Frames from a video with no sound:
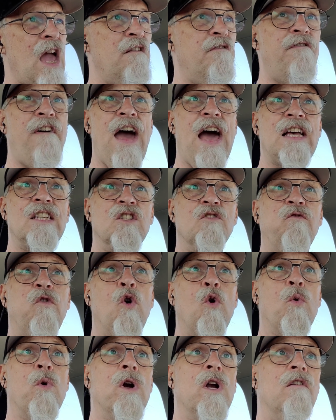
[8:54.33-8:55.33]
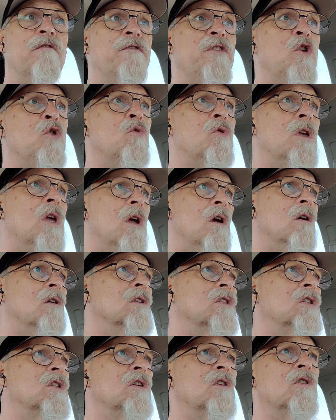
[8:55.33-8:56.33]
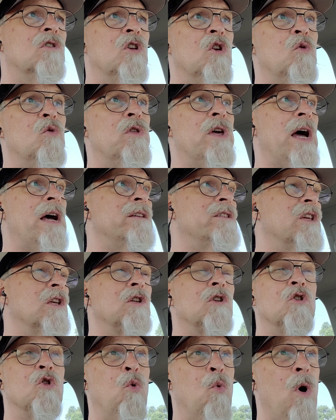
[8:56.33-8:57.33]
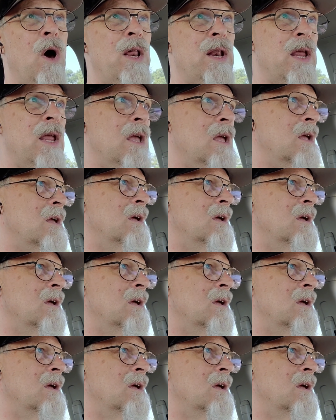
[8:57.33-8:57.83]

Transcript: fast forward a few years to 2020.